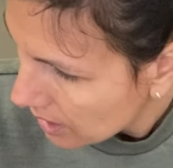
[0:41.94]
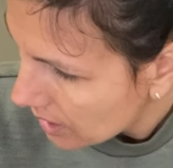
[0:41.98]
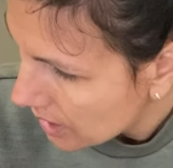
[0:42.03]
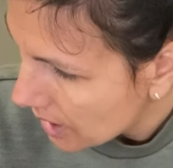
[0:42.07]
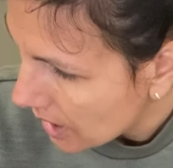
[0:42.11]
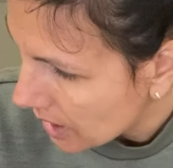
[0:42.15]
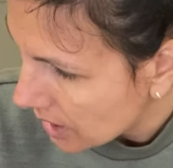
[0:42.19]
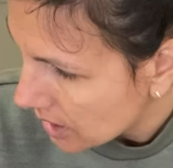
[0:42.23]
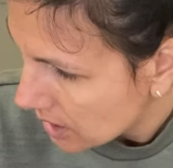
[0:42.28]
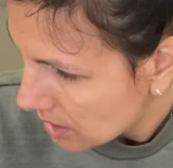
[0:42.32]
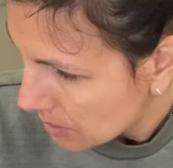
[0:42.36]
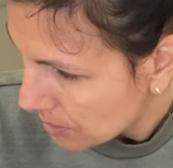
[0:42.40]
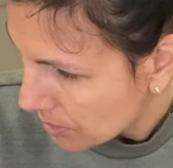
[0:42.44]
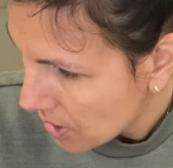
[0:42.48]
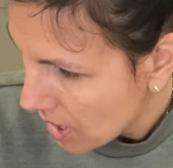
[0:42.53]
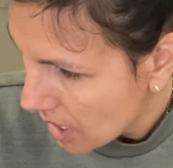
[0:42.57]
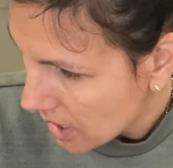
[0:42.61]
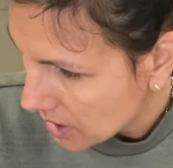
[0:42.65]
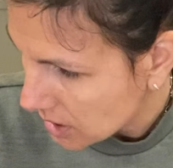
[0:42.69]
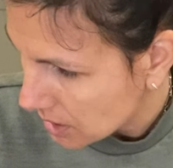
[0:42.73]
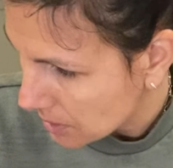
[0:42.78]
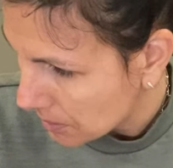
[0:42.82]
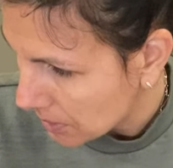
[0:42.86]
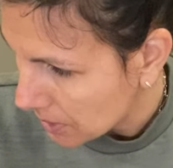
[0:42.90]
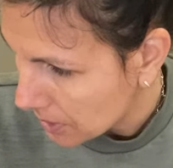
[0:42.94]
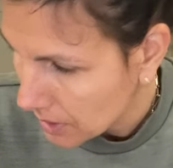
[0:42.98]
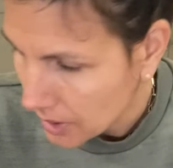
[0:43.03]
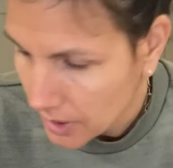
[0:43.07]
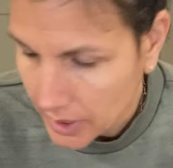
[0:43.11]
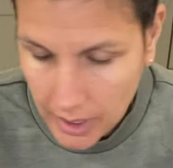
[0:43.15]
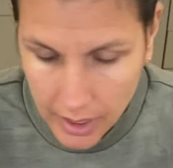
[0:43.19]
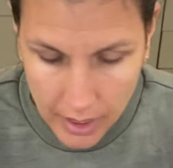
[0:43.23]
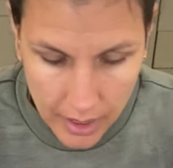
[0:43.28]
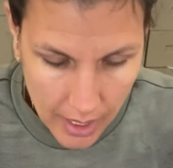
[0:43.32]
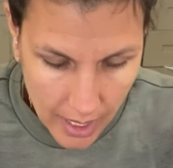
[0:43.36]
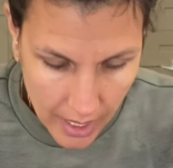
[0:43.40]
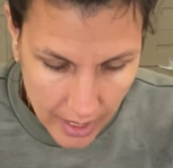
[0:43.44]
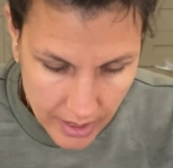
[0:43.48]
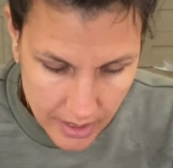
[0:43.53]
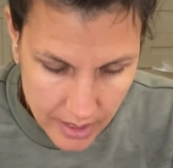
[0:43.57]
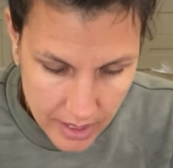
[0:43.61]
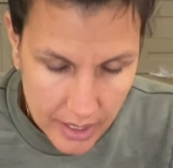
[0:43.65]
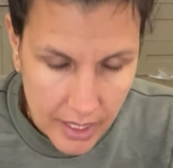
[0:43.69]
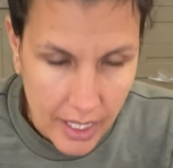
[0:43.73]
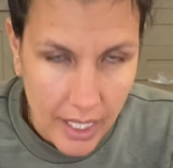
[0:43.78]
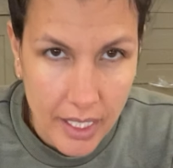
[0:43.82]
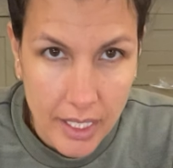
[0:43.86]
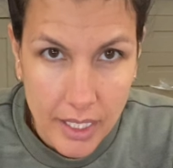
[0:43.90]
that is approximately 8
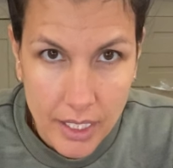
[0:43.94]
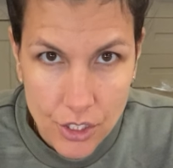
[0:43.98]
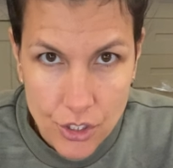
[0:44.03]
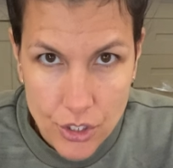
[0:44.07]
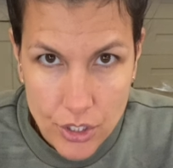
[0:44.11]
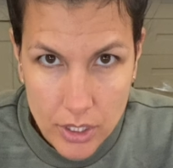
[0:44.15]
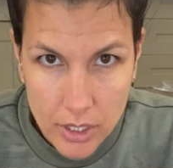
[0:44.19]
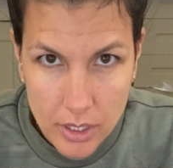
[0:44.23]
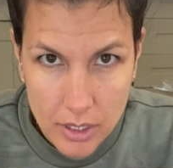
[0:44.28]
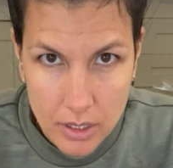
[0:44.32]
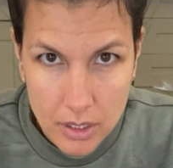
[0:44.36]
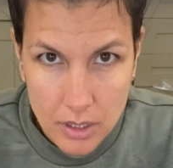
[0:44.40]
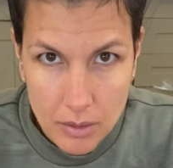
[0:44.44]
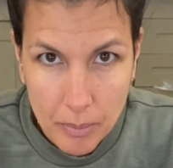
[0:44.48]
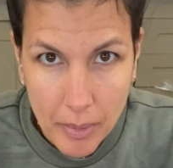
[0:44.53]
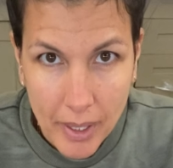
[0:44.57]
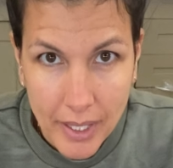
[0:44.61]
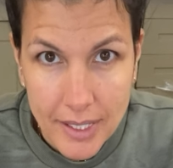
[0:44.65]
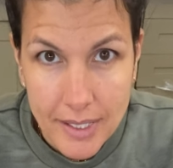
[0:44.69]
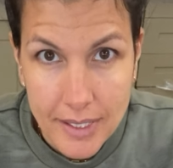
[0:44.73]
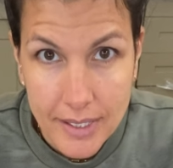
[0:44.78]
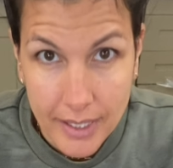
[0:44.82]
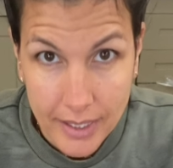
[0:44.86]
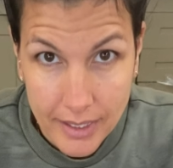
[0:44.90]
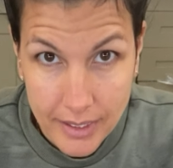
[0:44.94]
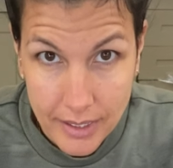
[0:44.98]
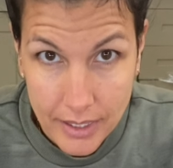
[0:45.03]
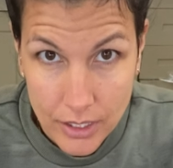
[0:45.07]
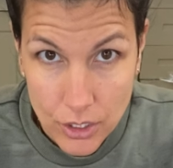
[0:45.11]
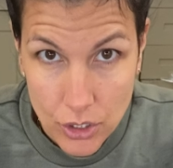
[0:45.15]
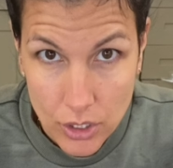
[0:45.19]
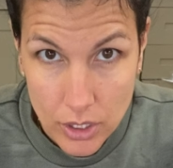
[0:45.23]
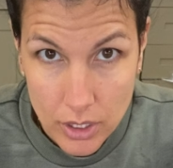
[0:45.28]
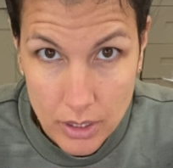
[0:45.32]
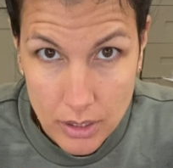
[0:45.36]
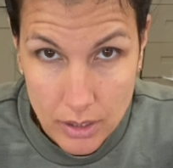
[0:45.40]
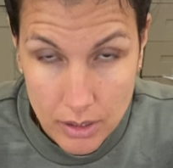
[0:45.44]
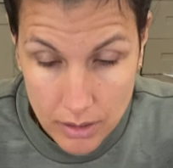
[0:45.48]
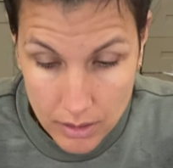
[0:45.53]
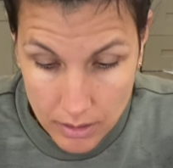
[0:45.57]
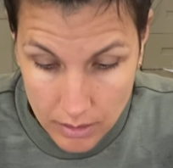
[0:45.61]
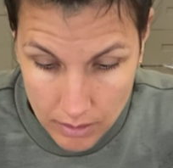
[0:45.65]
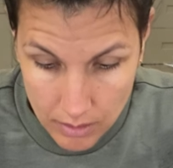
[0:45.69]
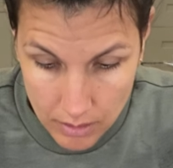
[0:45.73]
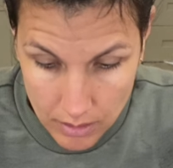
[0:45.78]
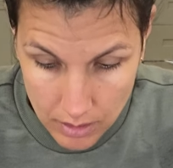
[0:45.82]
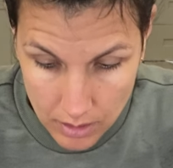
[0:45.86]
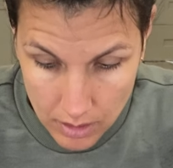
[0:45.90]
to 9 inches by 6 inches,
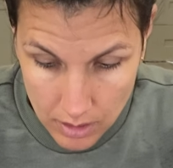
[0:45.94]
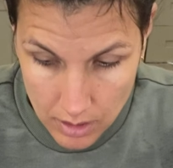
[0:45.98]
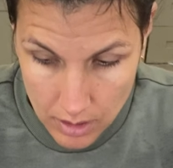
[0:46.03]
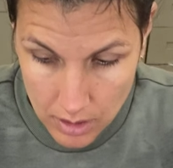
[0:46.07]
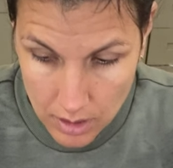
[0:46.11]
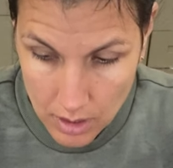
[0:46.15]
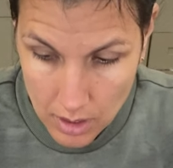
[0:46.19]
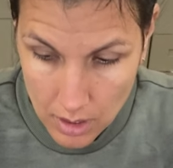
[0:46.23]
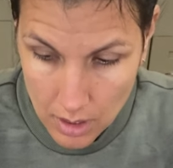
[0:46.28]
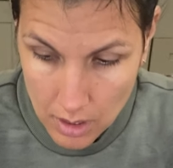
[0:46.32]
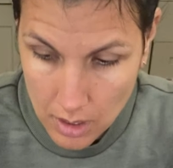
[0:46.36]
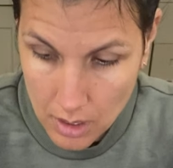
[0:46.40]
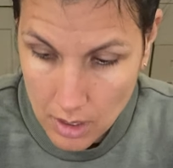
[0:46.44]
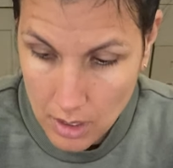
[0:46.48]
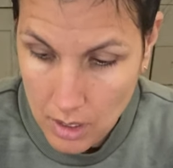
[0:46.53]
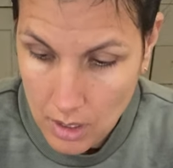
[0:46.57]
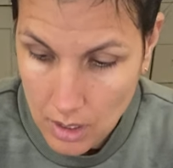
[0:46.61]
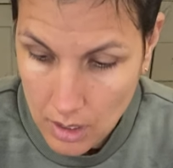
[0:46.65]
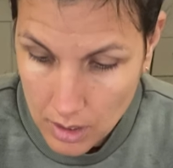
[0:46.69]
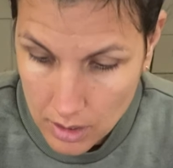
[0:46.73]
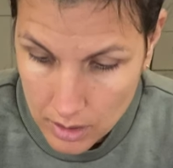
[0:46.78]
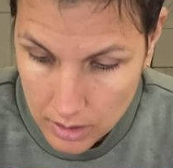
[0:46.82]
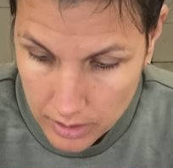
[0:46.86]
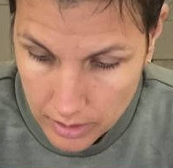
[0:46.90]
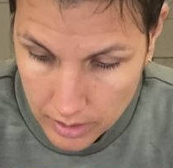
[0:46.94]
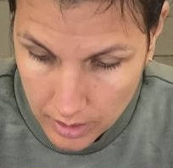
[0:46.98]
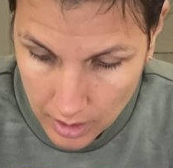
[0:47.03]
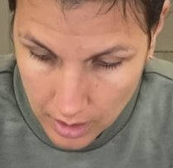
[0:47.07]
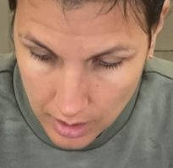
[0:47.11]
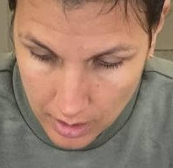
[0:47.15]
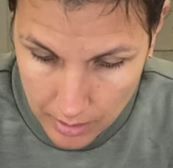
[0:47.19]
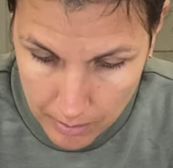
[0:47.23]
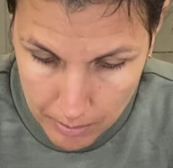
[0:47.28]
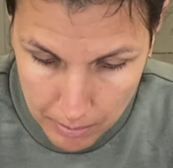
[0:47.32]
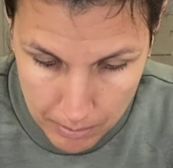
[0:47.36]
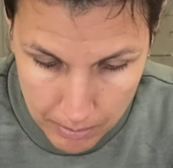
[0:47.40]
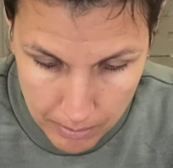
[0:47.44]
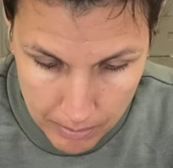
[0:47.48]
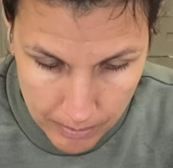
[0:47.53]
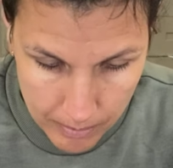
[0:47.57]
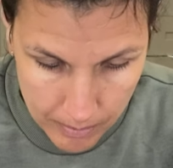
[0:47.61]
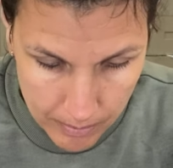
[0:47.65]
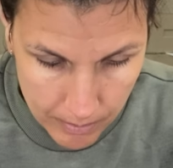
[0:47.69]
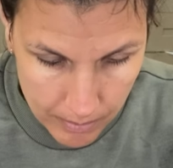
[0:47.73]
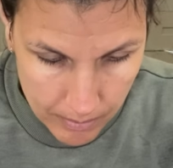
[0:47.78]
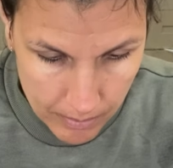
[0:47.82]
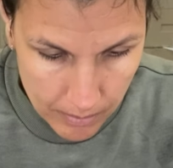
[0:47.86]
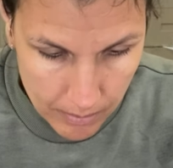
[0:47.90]
some
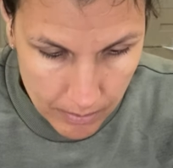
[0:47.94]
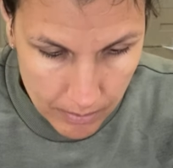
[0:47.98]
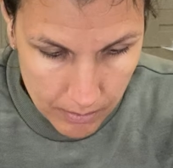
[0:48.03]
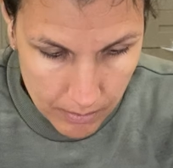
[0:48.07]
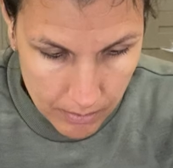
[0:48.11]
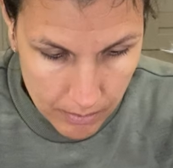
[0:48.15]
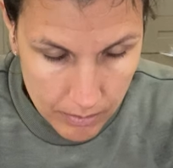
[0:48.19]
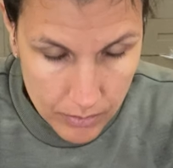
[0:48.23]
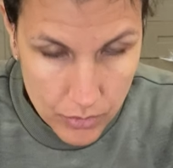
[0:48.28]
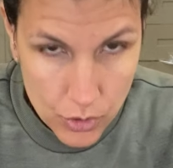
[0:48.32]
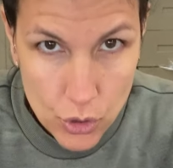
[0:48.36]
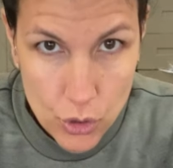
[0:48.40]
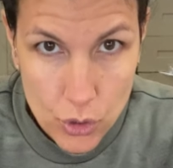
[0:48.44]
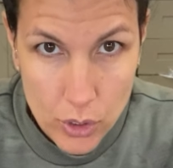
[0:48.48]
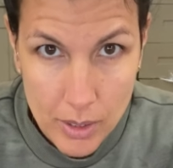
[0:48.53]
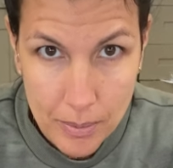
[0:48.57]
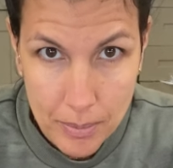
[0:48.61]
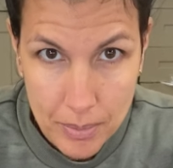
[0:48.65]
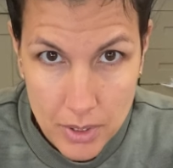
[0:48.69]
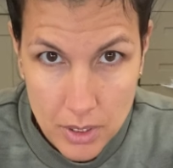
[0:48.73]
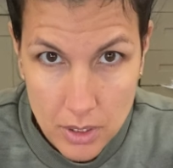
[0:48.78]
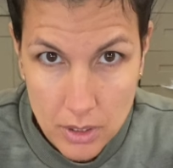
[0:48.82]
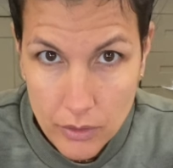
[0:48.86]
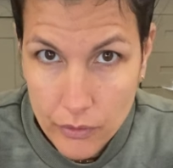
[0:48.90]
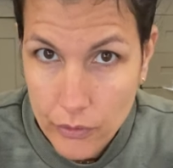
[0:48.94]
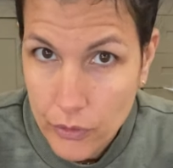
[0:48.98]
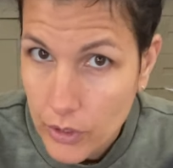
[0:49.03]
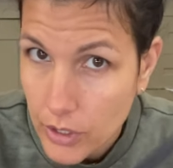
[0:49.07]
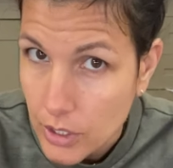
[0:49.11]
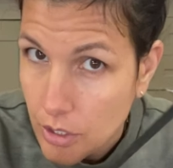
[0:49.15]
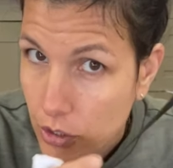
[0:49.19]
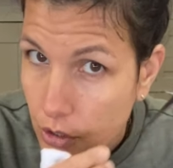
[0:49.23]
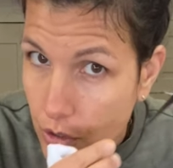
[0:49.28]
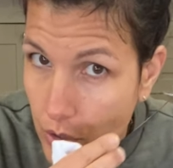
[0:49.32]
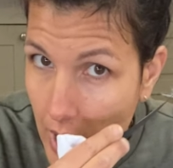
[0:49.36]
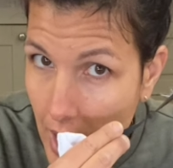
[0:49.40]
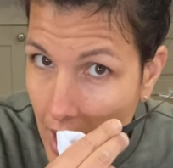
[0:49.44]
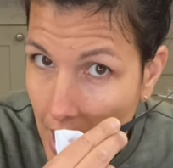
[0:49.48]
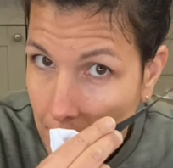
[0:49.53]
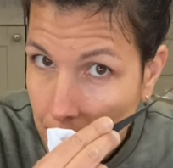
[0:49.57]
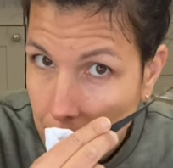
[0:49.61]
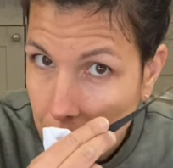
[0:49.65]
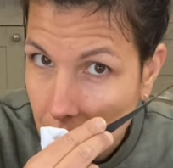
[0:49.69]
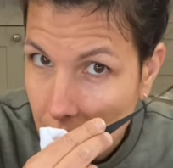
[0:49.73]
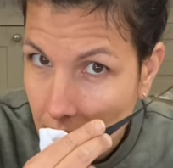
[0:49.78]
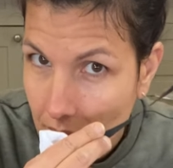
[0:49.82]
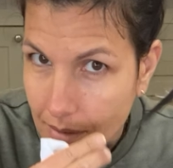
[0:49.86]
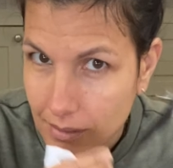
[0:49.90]
strips for the
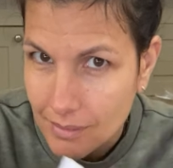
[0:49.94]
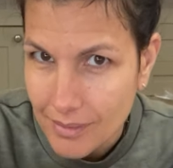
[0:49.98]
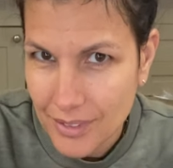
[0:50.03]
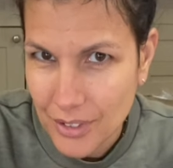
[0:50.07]
straps,